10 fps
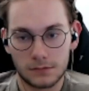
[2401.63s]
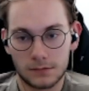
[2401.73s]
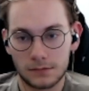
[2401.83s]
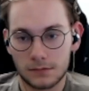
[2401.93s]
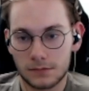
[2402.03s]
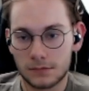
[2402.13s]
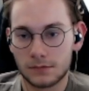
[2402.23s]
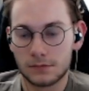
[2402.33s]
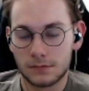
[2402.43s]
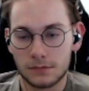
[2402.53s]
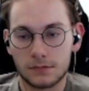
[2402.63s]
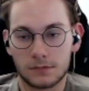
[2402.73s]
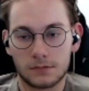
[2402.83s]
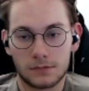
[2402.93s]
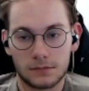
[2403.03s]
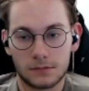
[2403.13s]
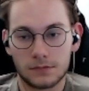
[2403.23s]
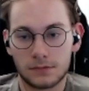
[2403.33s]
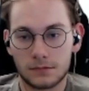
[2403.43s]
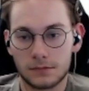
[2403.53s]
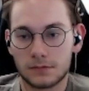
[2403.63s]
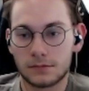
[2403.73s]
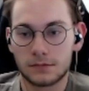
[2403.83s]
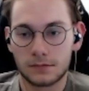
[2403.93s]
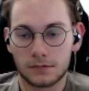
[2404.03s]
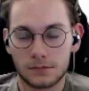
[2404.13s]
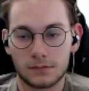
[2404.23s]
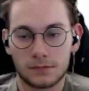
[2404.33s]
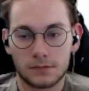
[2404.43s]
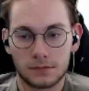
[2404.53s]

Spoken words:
No words are spoken by the person on screen.